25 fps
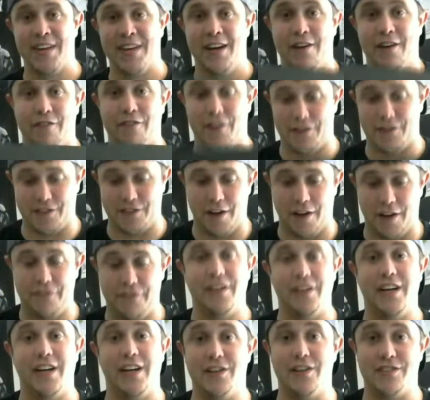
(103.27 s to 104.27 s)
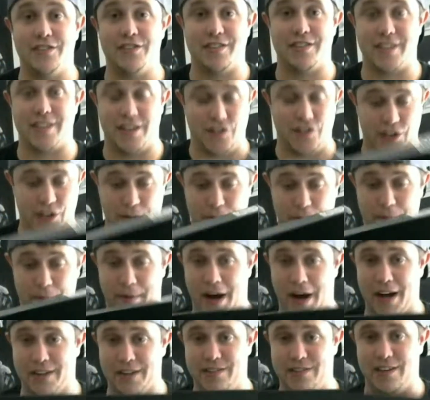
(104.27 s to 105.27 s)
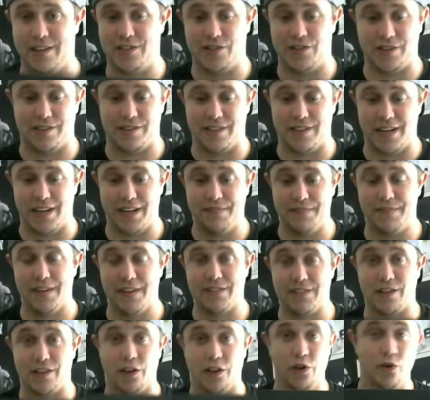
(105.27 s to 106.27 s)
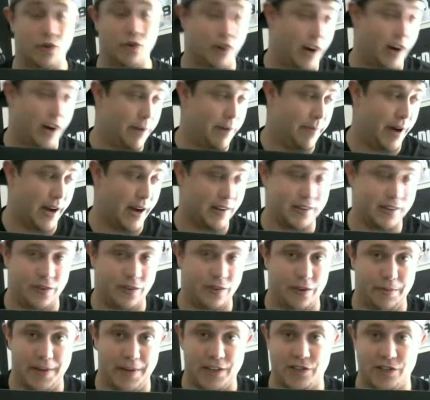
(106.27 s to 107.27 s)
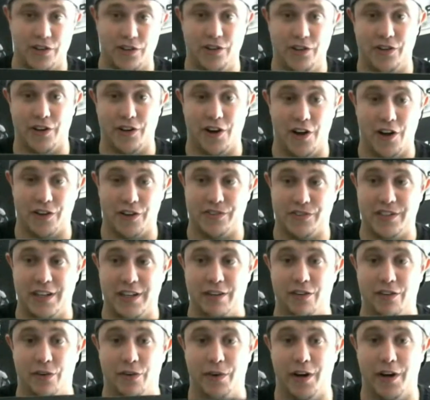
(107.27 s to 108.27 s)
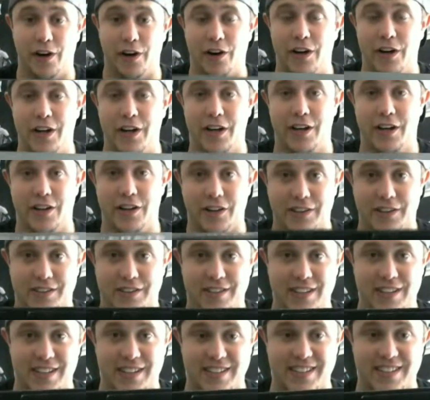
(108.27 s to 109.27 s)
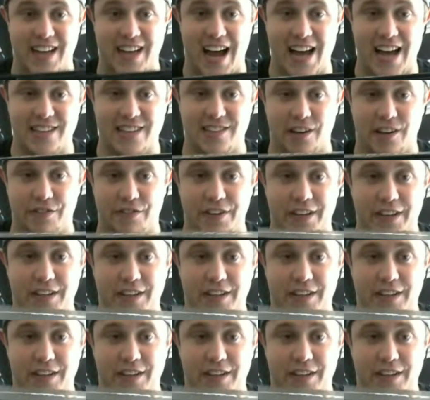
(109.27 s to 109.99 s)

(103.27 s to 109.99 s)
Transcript: first off, here's the shape of the box. As you can see, it's a loot crate box. I want to make sure you can all see it real well. You can see the size of it.